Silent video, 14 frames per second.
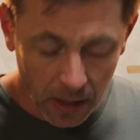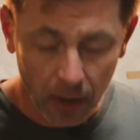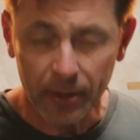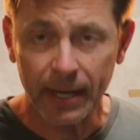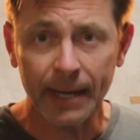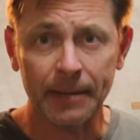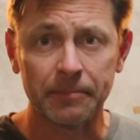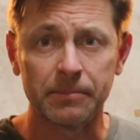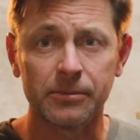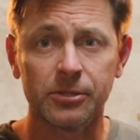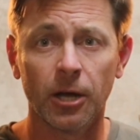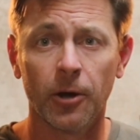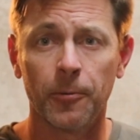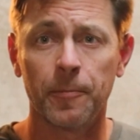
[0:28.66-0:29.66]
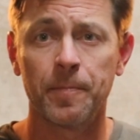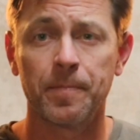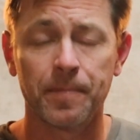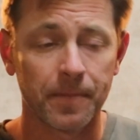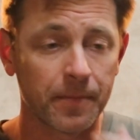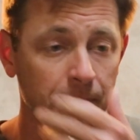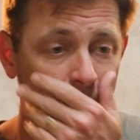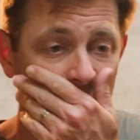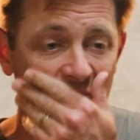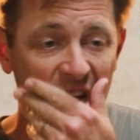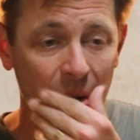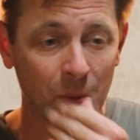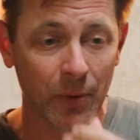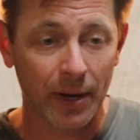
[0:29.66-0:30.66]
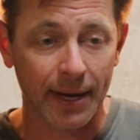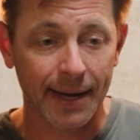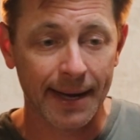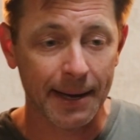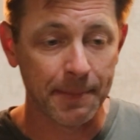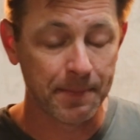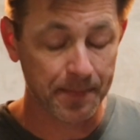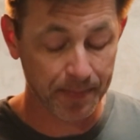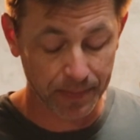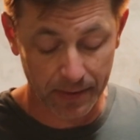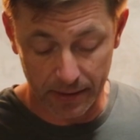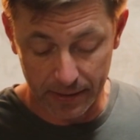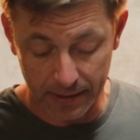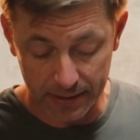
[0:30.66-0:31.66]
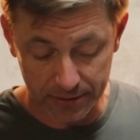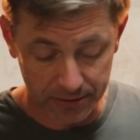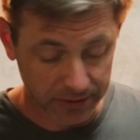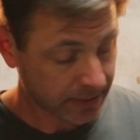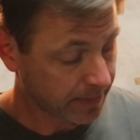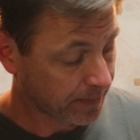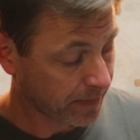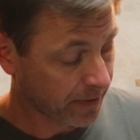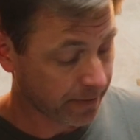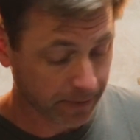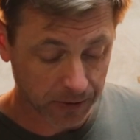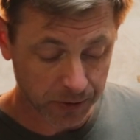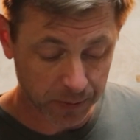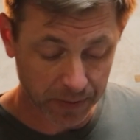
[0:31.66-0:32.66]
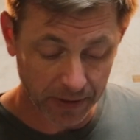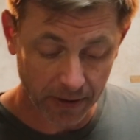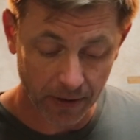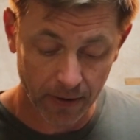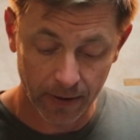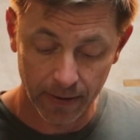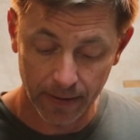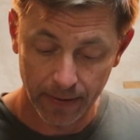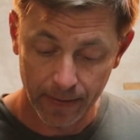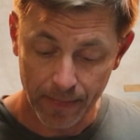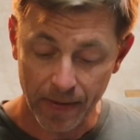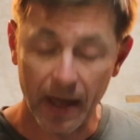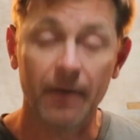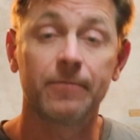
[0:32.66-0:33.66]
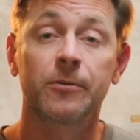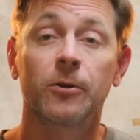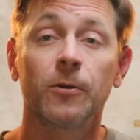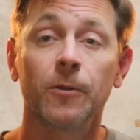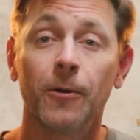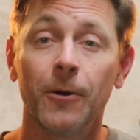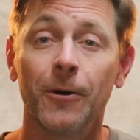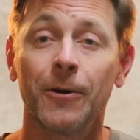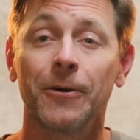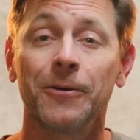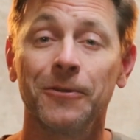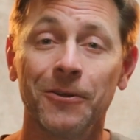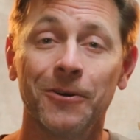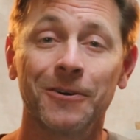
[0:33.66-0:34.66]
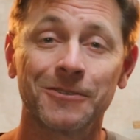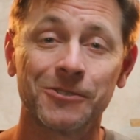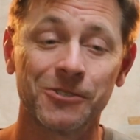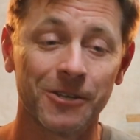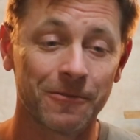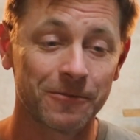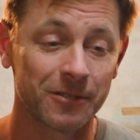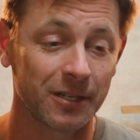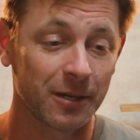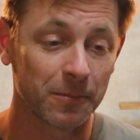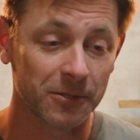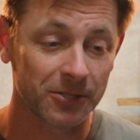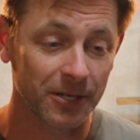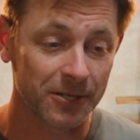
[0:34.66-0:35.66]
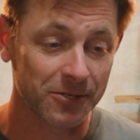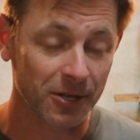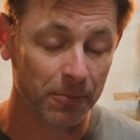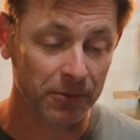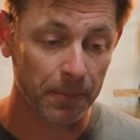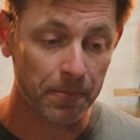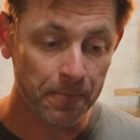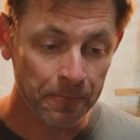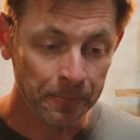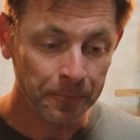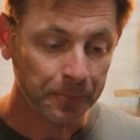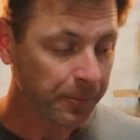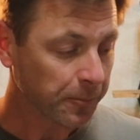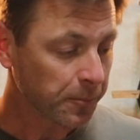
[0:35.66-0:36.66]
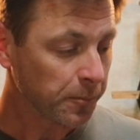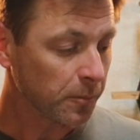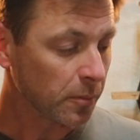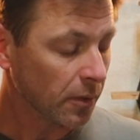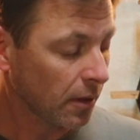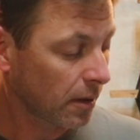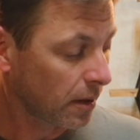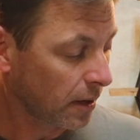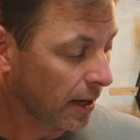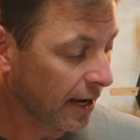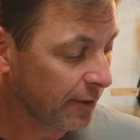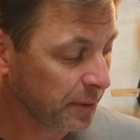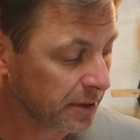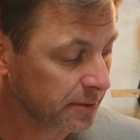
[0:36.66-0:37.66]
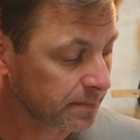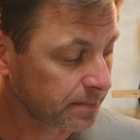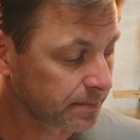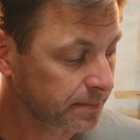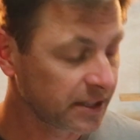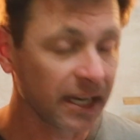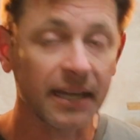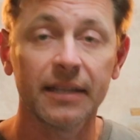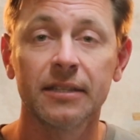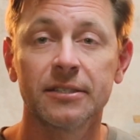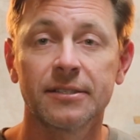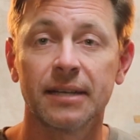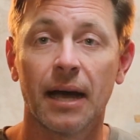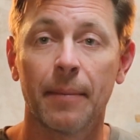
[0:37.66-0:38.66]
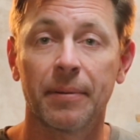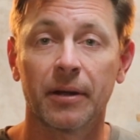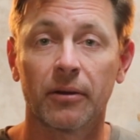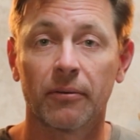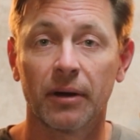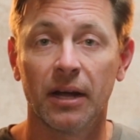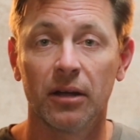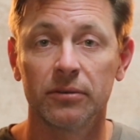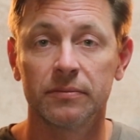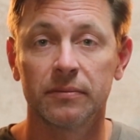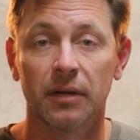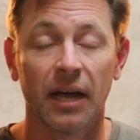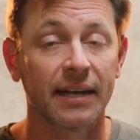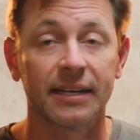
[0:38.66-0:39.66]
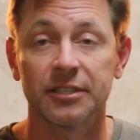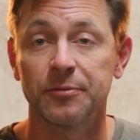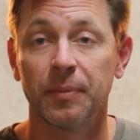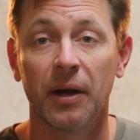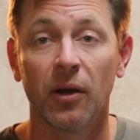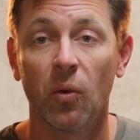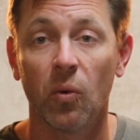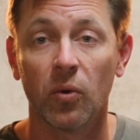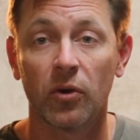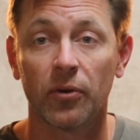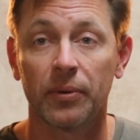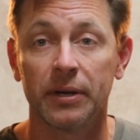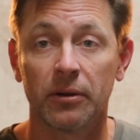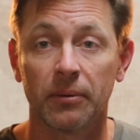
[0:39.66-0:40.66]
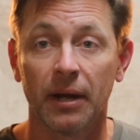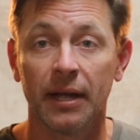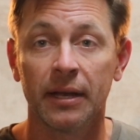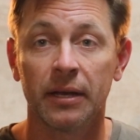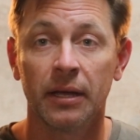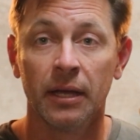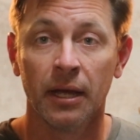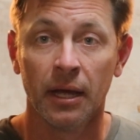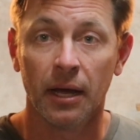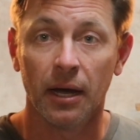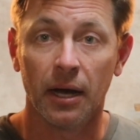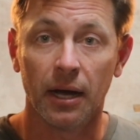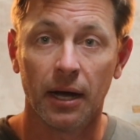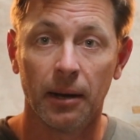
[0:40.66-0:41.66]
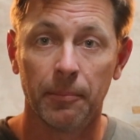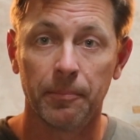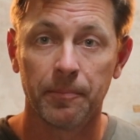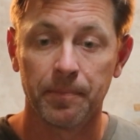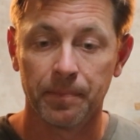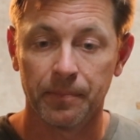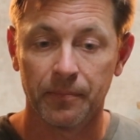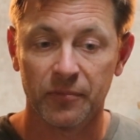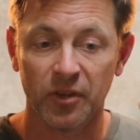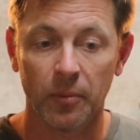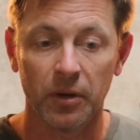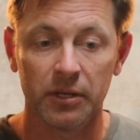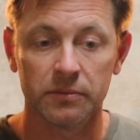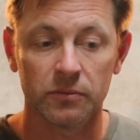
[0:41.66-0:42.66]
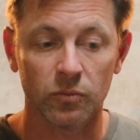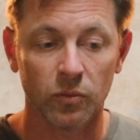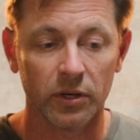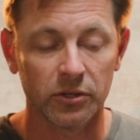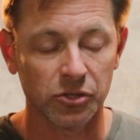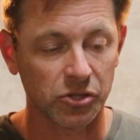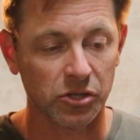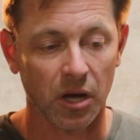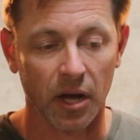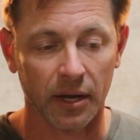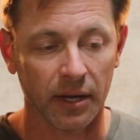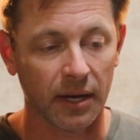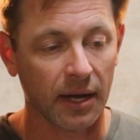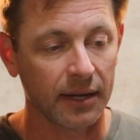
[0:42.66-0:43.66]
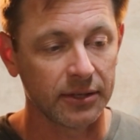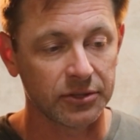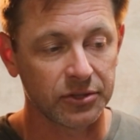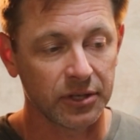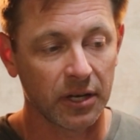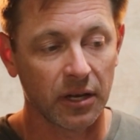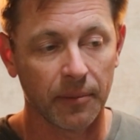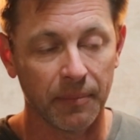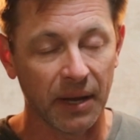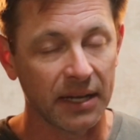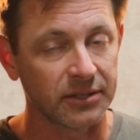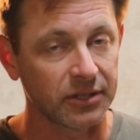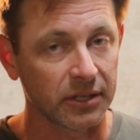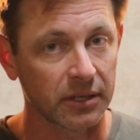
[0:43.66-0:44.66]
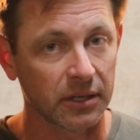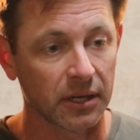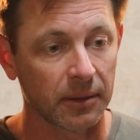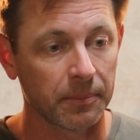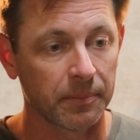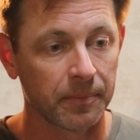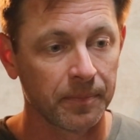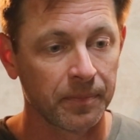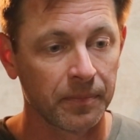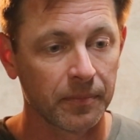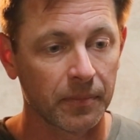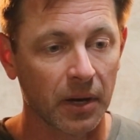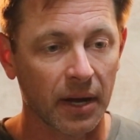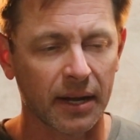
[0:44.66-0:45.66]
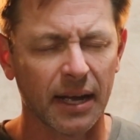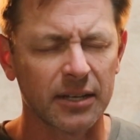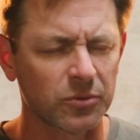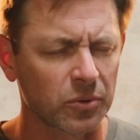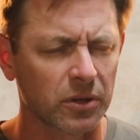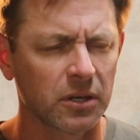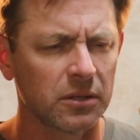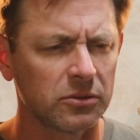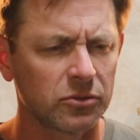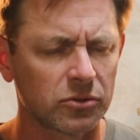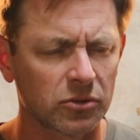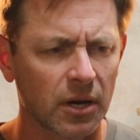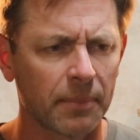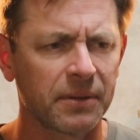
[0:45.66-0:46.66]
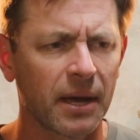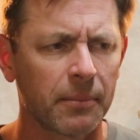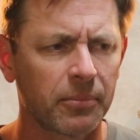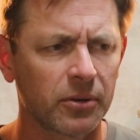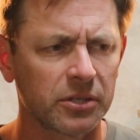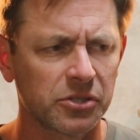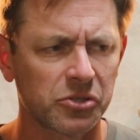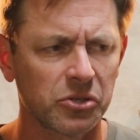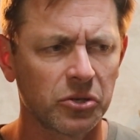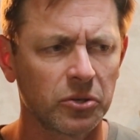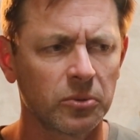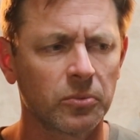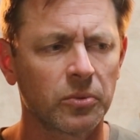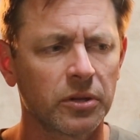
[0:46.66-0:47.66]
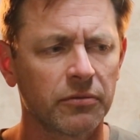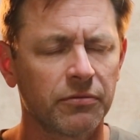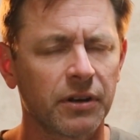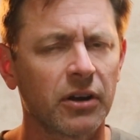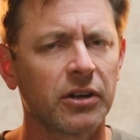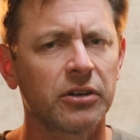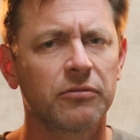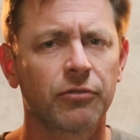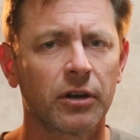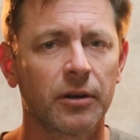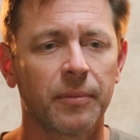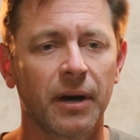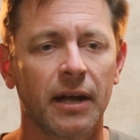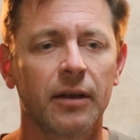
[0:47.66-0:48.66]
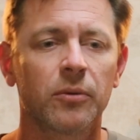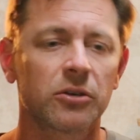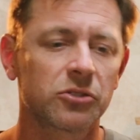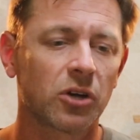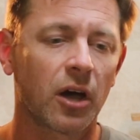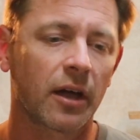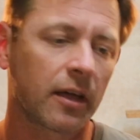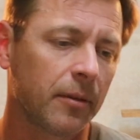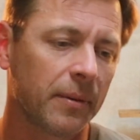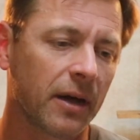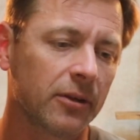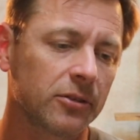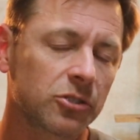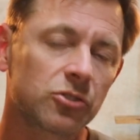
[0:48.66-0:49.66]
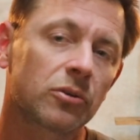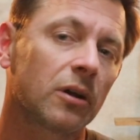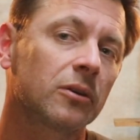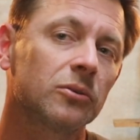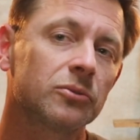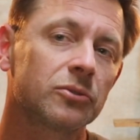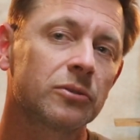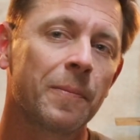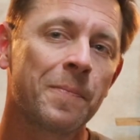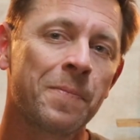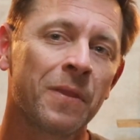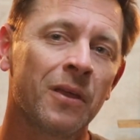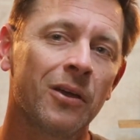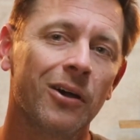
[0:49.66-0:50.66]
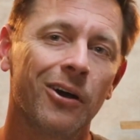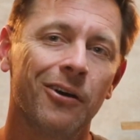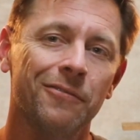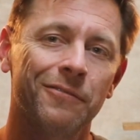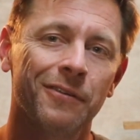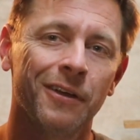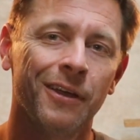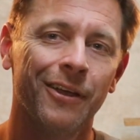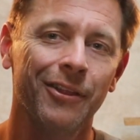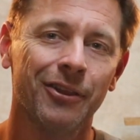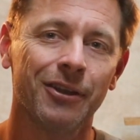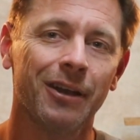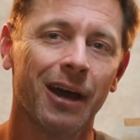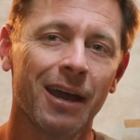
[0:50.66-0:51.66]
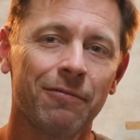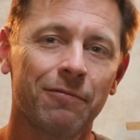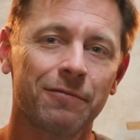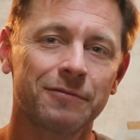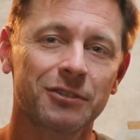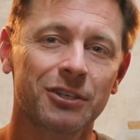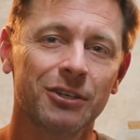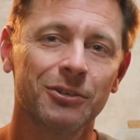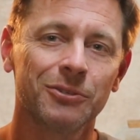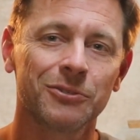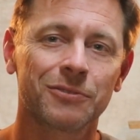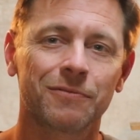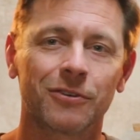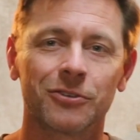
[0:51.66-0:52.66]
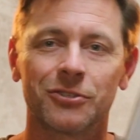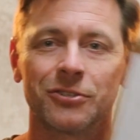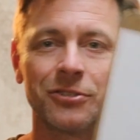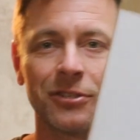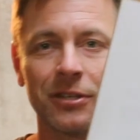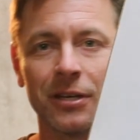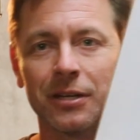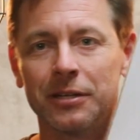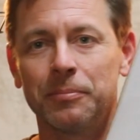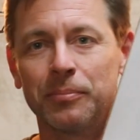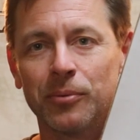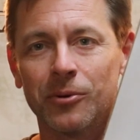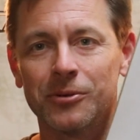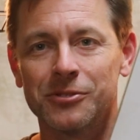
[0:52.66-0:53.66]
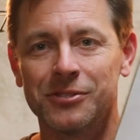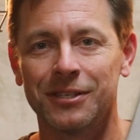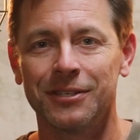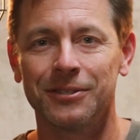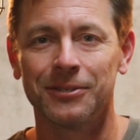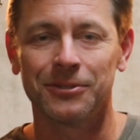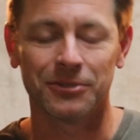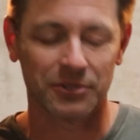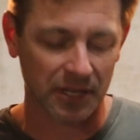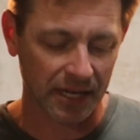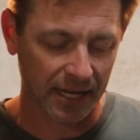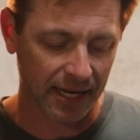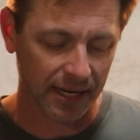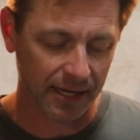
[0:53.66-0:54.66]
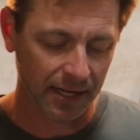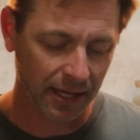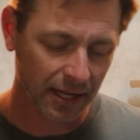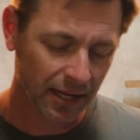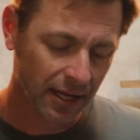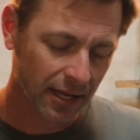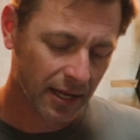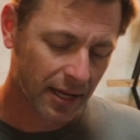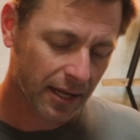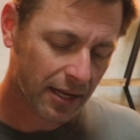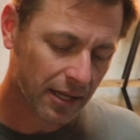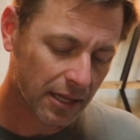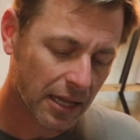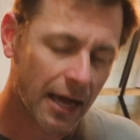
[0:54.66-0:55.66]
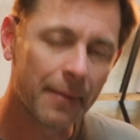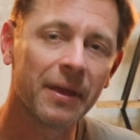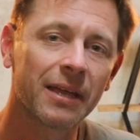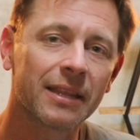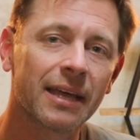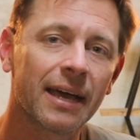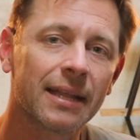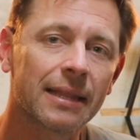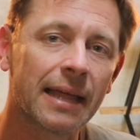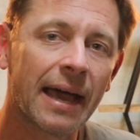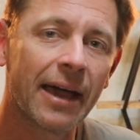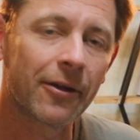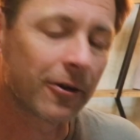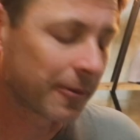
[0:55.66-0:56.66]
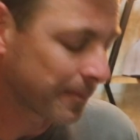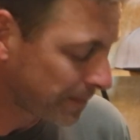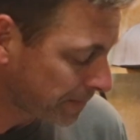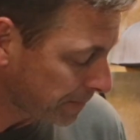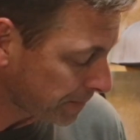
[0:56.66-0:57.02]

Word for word: Okay, so... You know, uh, that's the first beer after a long, long shift. And I'm going to tell you something. I've been kicking this topic around, I guess, my whole career, right? Um, someone, we were just talking, I just did an amazing uh, podcast. We're going to drop that pretty soon with a very good friend of mine. And we were talking about the struggles of the knife skills versus the clipboard skills and climbing that ladder.